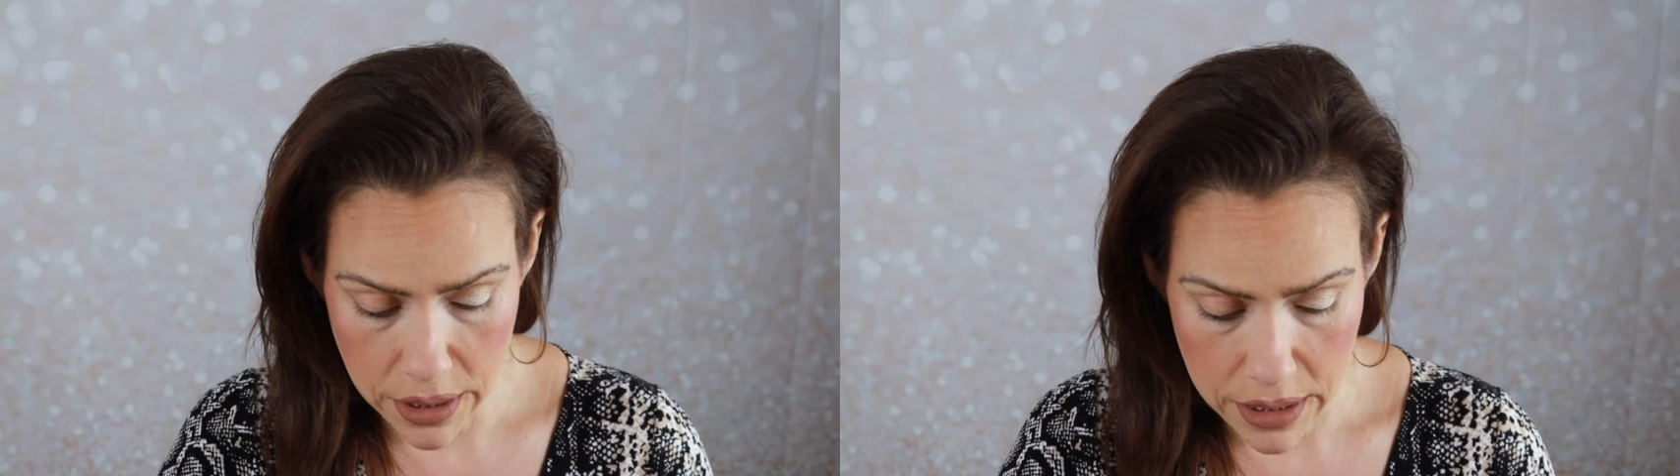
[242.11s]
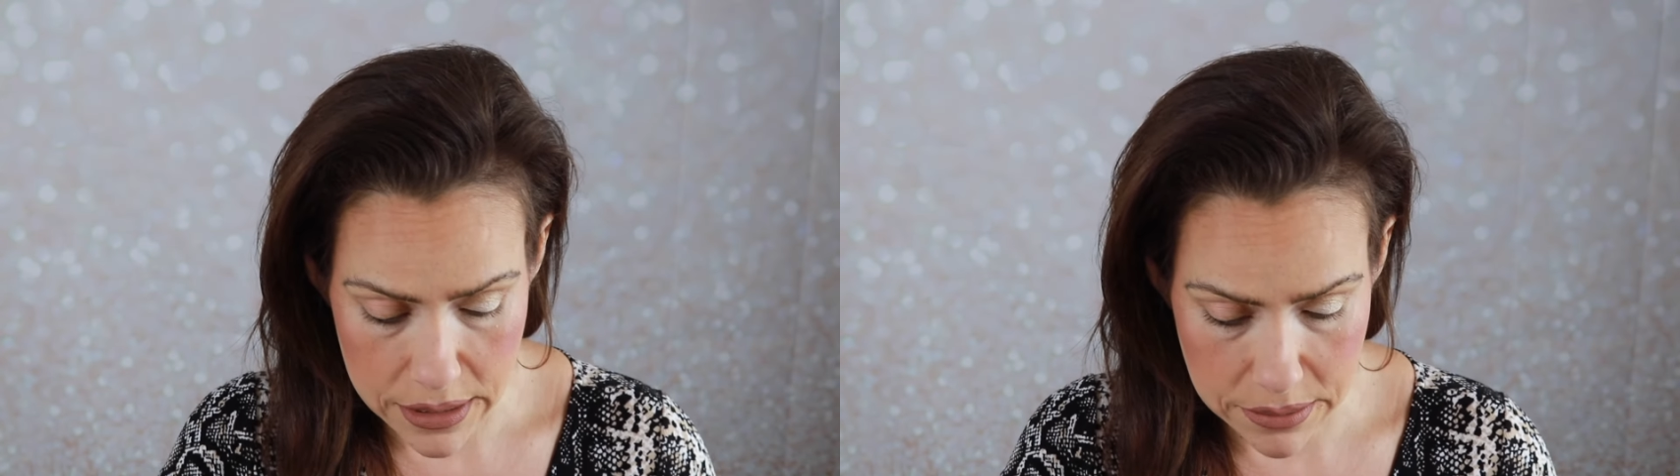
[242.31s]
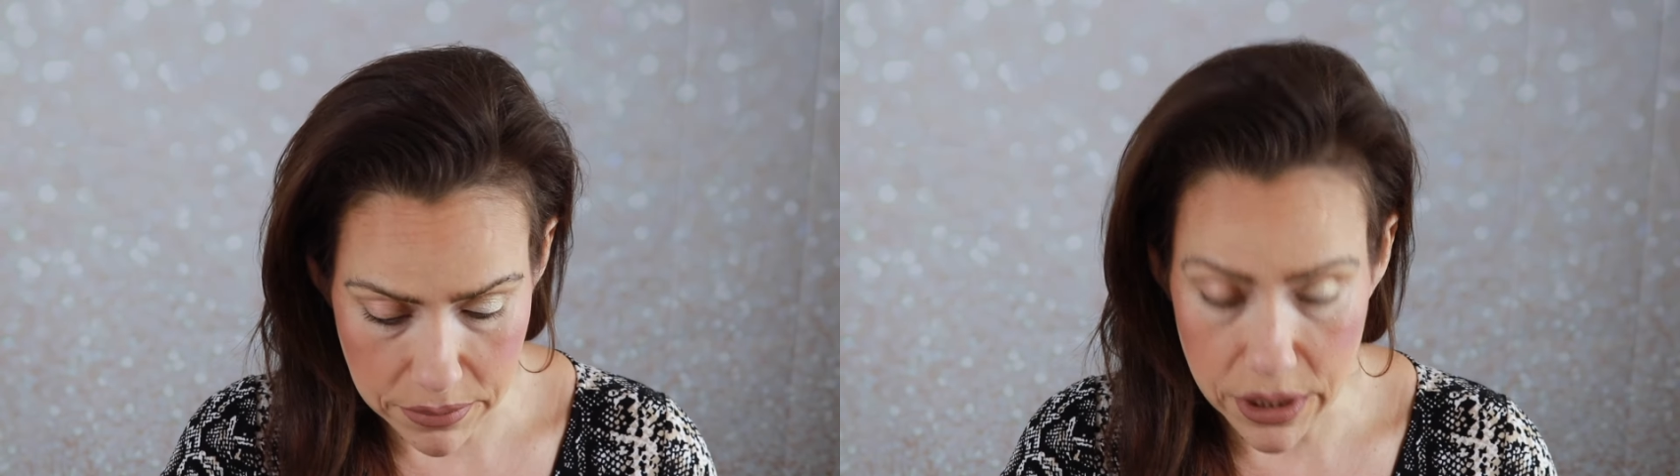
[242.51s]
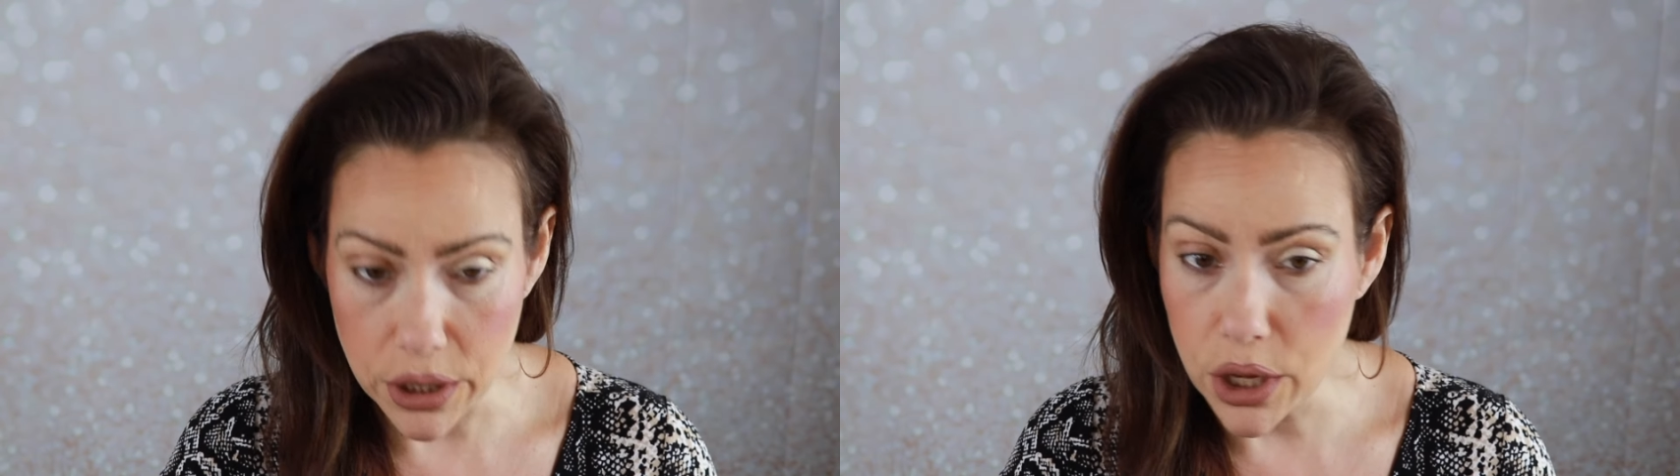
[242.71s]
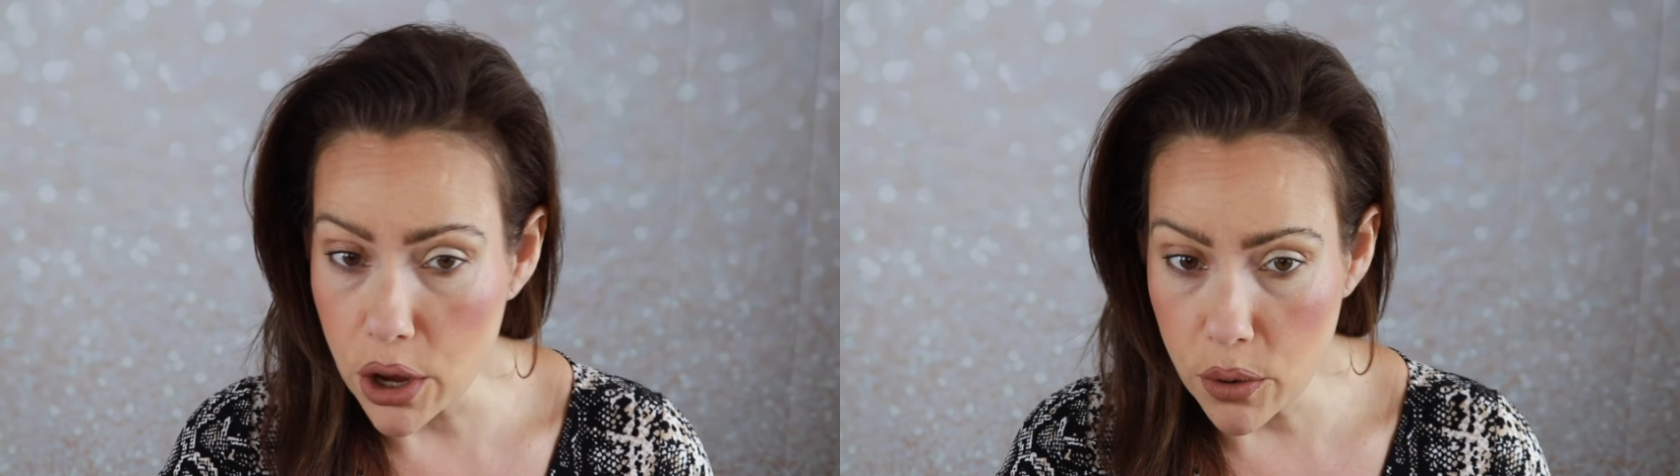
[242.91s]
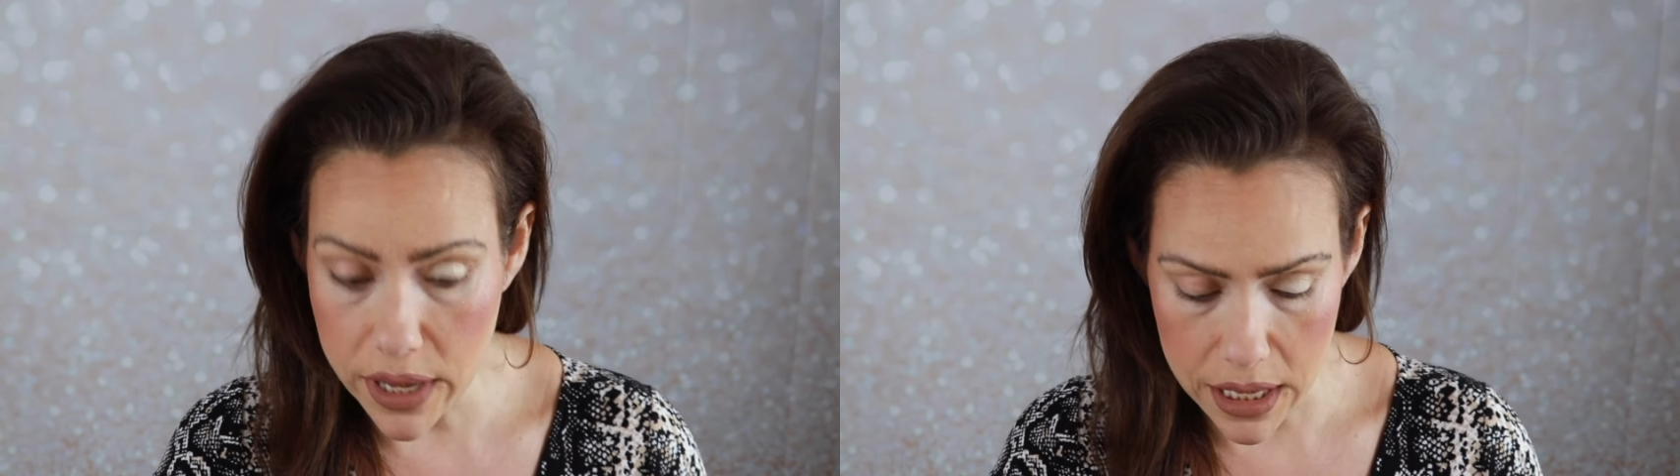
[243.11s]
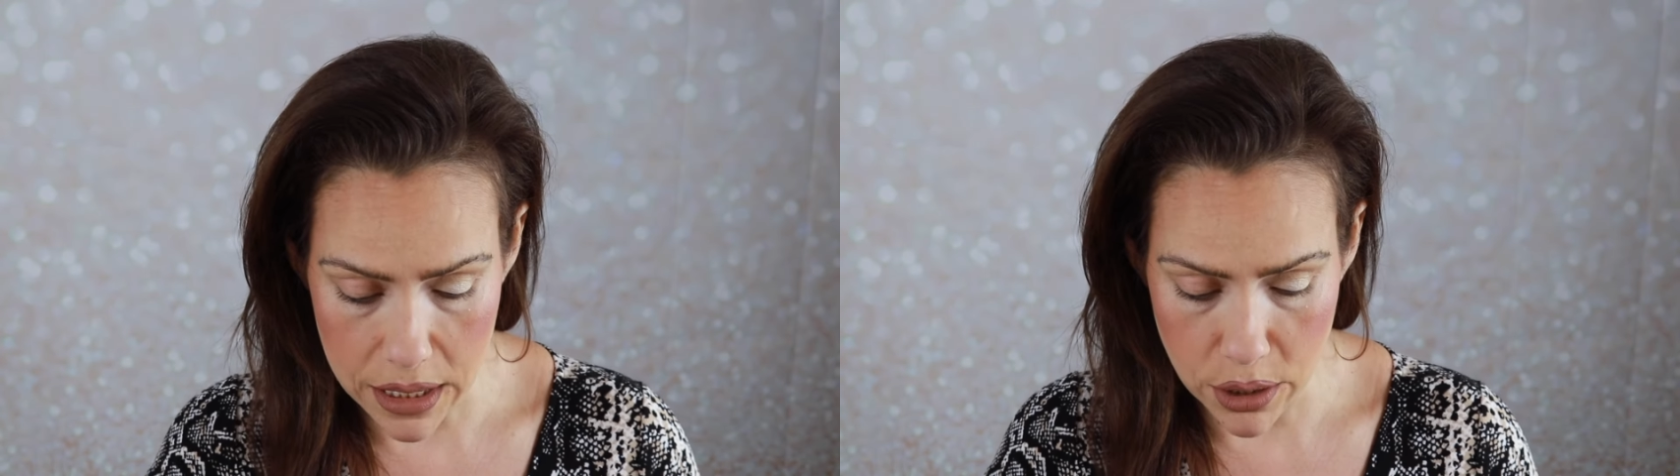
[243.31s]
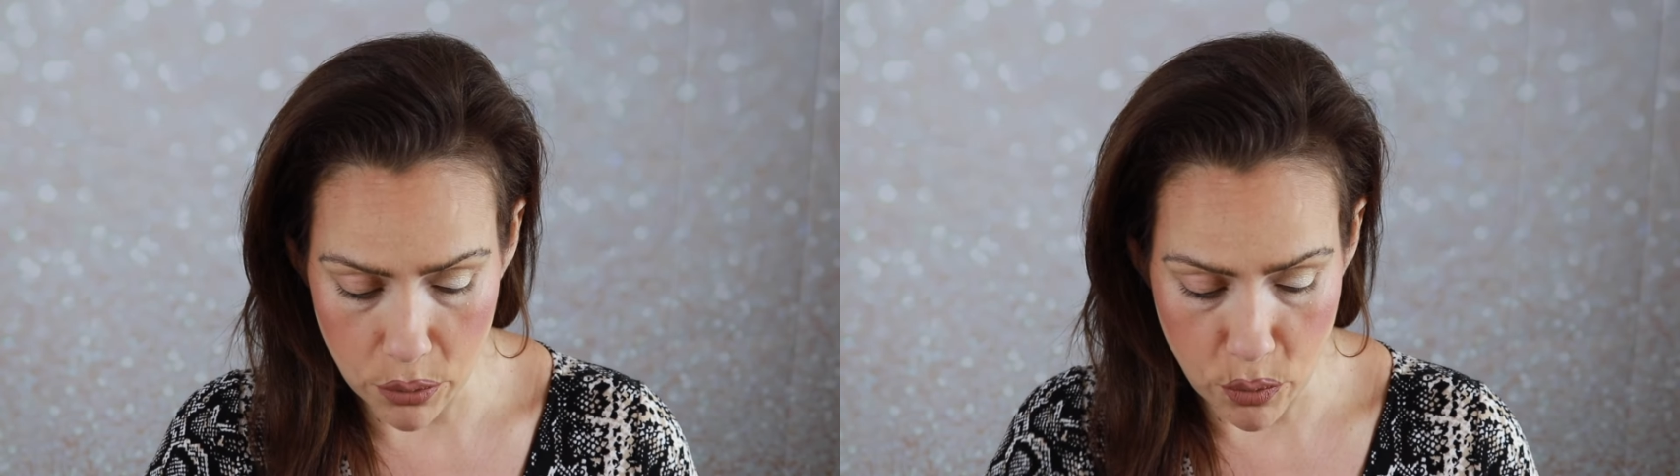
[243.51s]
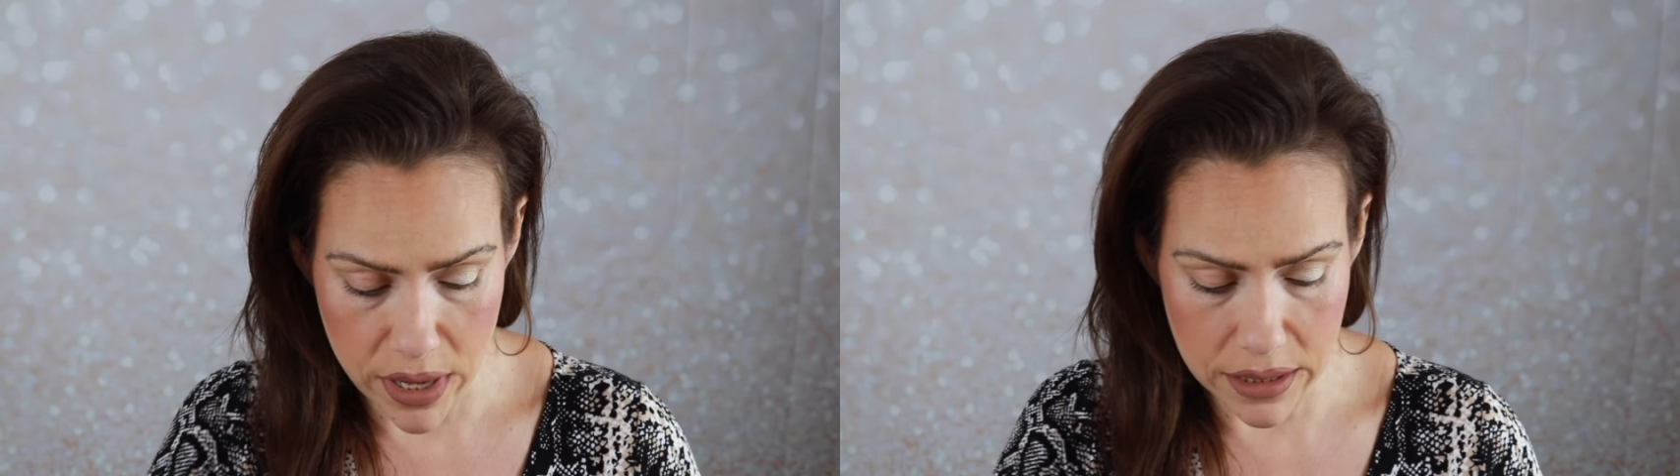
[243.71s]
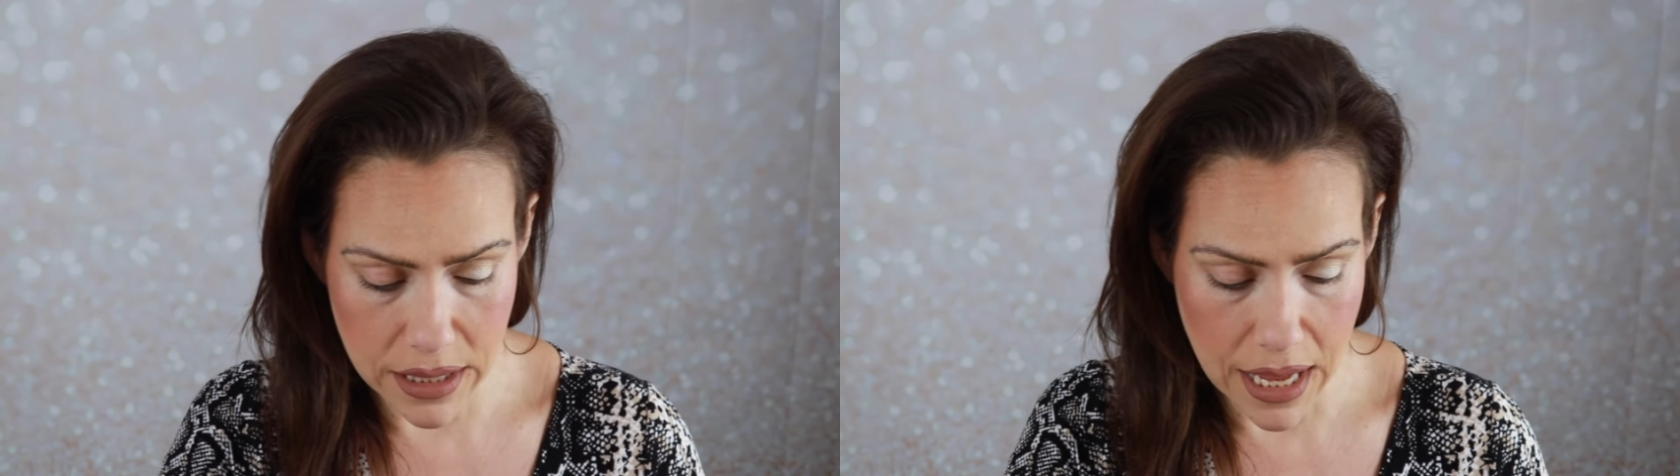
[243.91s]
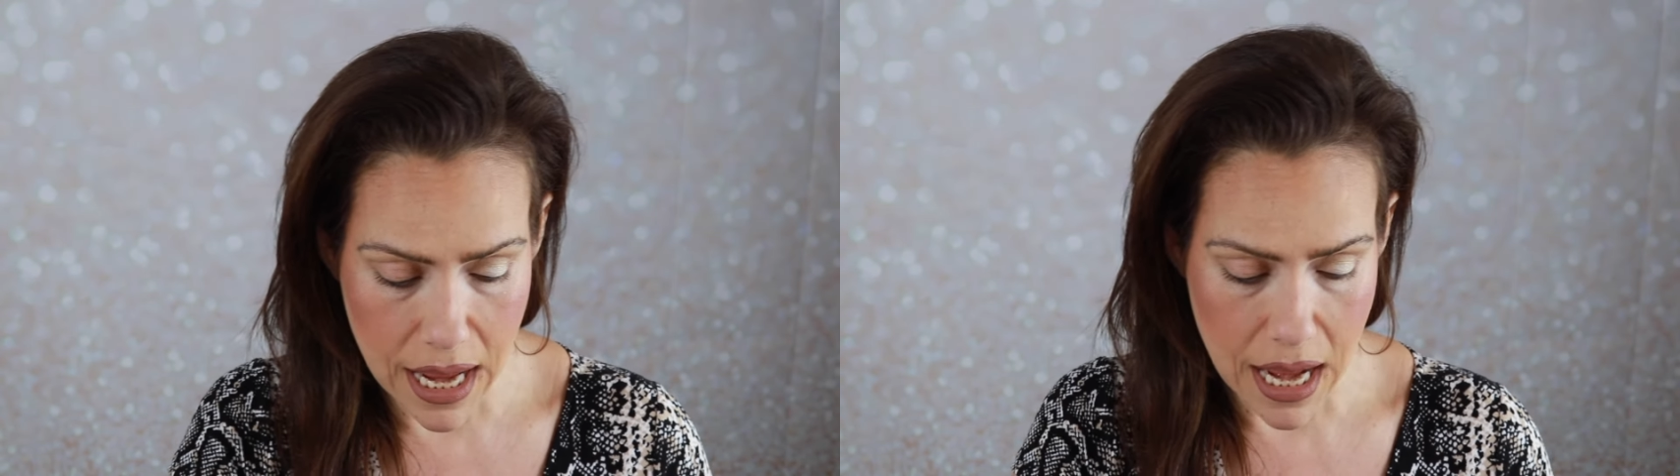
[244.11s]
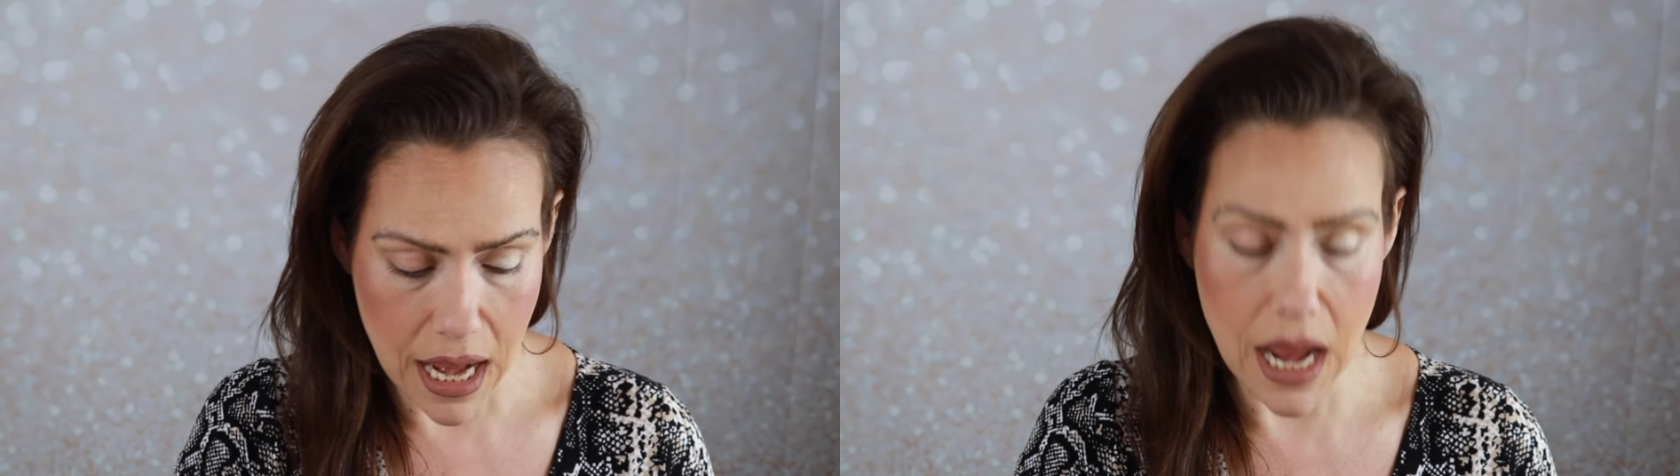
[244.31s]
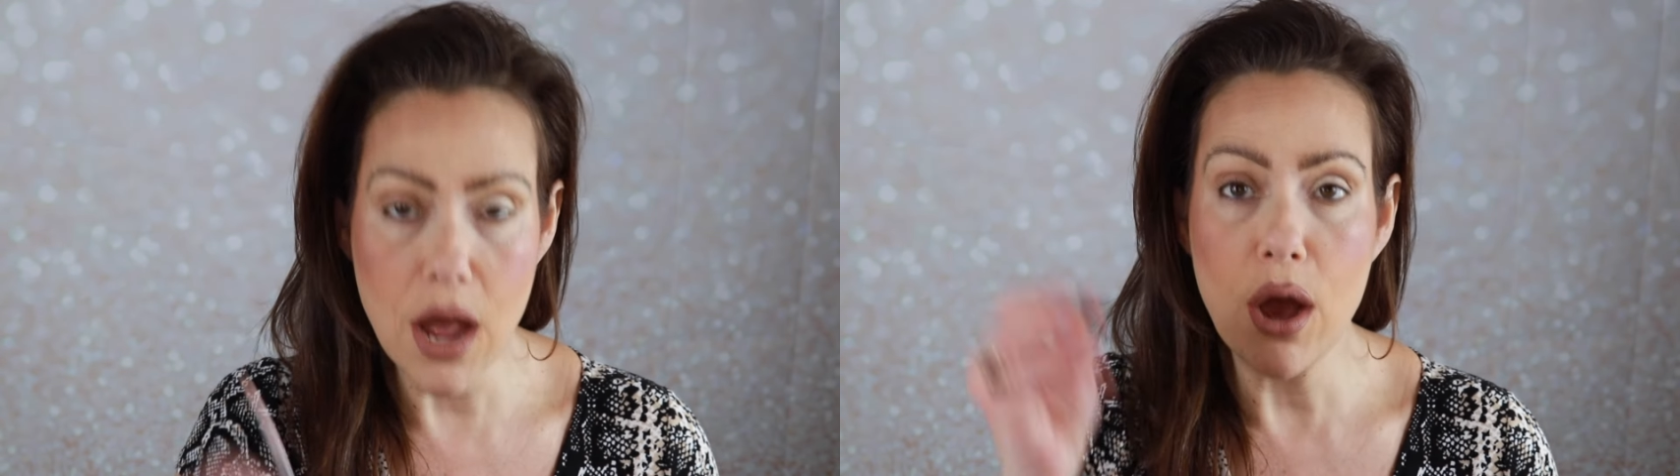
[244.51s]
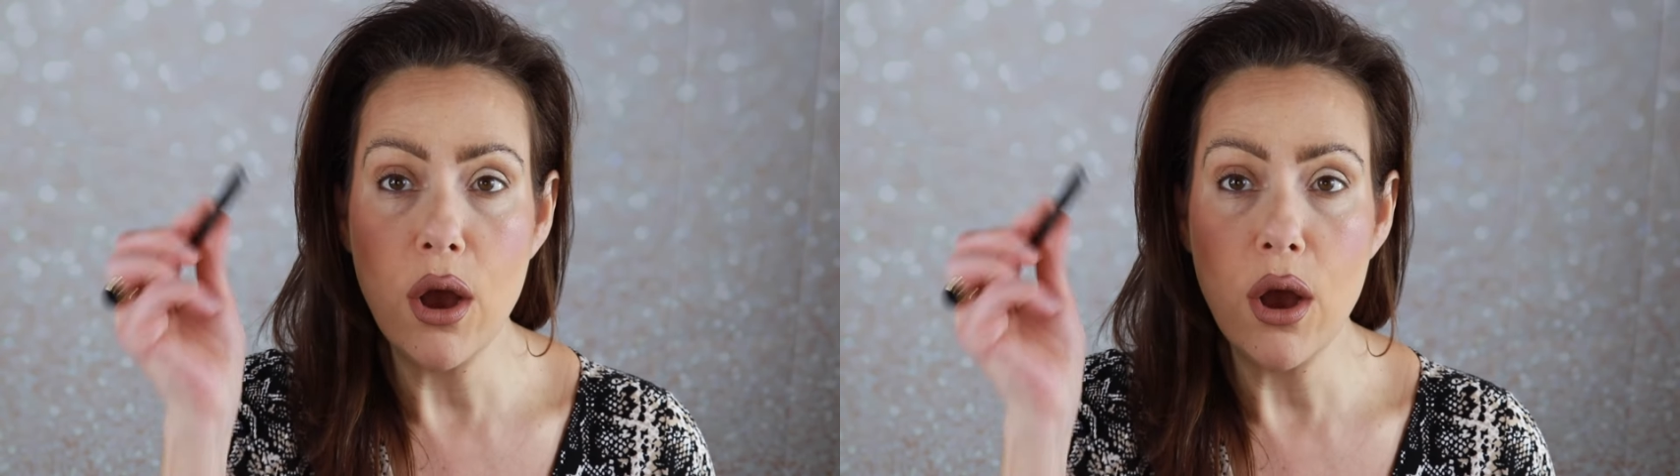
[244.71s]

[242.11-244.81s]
is I'm going to go in with a